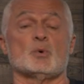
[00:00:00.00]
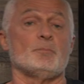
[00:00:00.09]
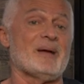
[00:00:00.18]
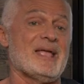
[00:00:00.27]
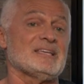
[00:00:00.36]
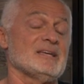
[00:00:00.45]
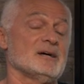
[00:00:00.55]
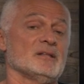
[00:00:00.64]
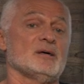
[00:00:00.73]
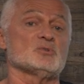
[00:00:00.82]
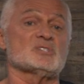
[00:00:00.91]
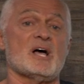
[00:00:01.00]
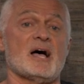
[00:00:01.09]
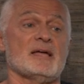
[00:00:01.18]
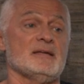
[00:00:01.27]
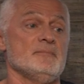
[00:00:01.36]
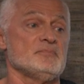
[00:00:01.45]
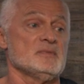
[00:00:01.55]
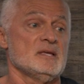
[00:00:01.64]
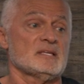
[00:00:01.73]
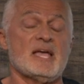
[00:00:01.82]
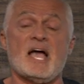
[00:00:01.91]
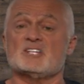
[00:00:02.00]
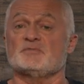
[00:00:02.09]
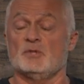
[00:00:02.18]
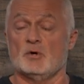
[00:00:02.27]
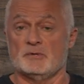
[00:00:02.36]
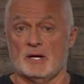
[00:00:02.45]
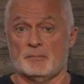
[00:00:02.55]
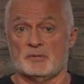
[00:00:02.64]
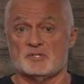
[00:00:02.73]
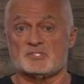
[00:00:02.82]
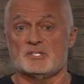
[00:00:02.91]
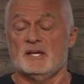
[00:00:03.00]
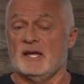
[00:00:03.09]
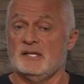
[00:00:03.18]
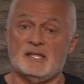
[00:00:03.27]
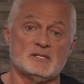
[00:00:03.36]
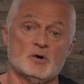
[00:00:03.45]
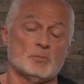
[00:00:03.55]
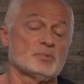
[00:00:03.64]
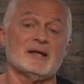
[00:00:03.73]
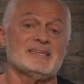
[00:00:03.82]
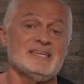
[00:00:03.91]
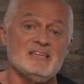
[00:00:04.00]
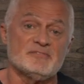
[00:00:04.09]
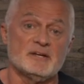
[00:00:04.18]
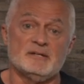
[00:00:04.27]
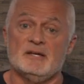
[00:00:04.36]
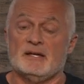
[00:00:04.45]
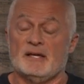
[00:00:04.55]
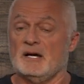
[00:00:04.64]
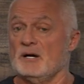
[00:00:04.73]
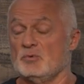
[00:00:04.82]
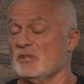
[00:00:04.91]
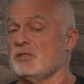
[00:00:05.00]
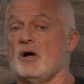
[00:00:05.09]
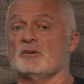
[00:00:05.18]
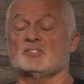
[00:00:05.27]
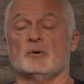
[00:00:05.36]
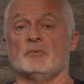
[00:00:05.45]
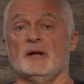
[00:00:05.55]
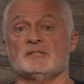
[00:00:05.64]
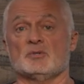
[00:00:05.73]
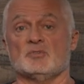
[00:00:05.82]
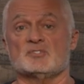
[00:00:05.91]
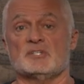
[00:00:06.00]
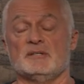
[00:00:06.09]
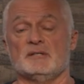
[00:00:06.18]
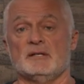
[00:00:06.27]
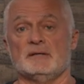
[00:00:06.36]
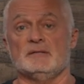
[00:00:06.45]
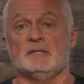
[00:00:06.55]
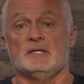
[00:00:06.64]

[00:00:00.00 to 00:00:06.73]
were banking on those high cash flow numbers, and they don't break even with long-term rentals. And